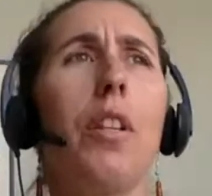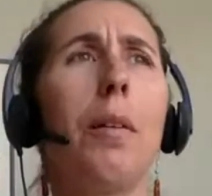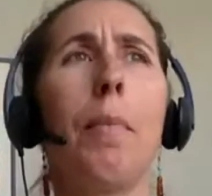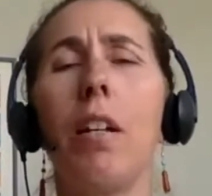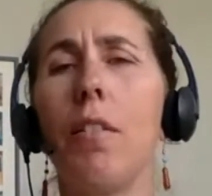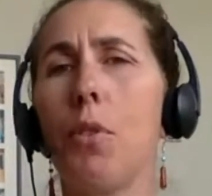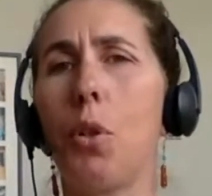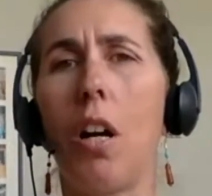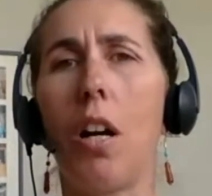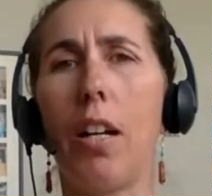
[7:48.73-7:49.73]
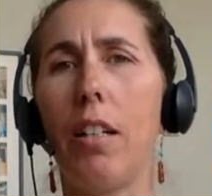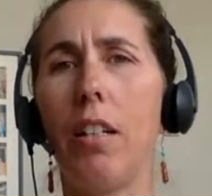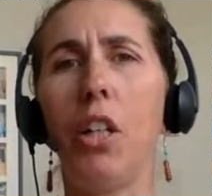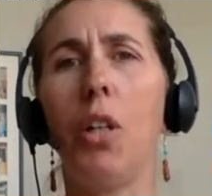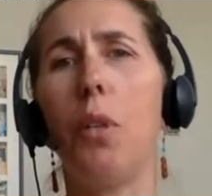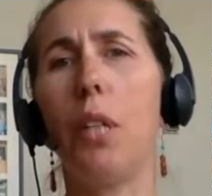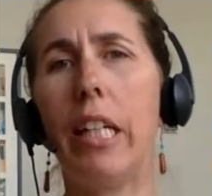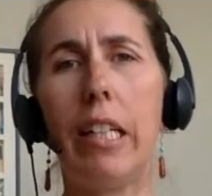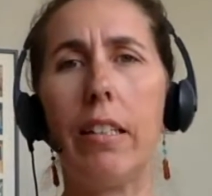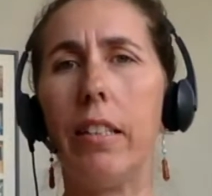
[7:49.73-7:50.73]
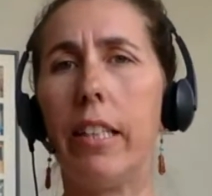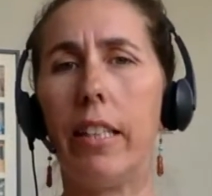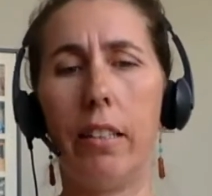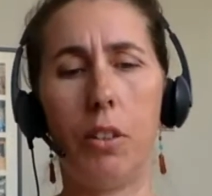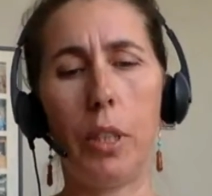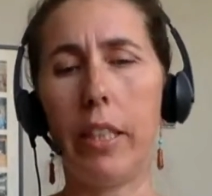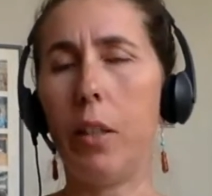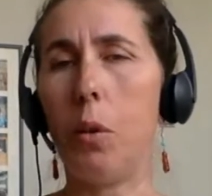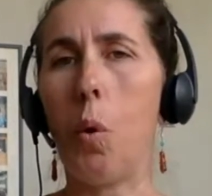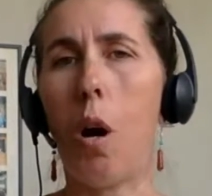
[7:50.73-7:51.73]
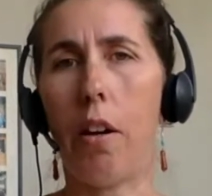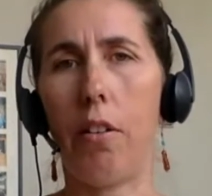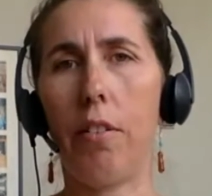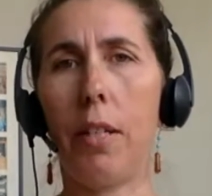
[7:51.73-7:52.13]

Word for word: Or they might have tried, eating clean, drinking water.